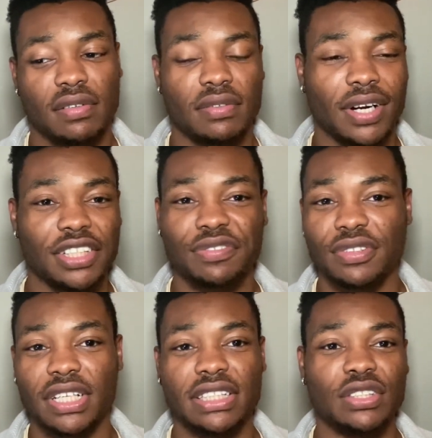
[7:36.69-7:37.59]

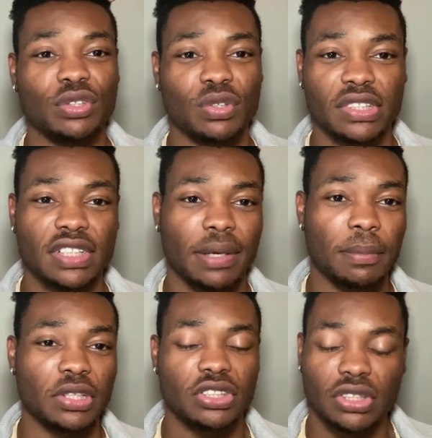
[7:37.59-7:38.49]
Rashford, I didn't notice that
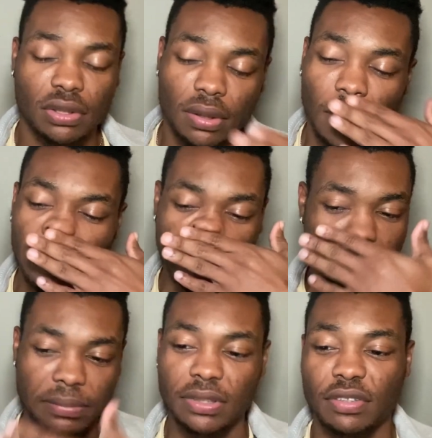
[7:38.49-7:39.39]
much
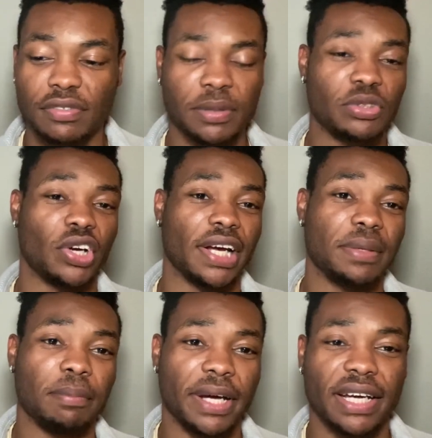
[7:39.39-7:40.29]
of him
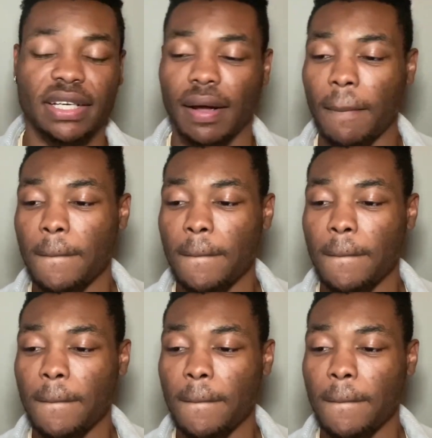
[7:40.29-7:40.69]
tracking back.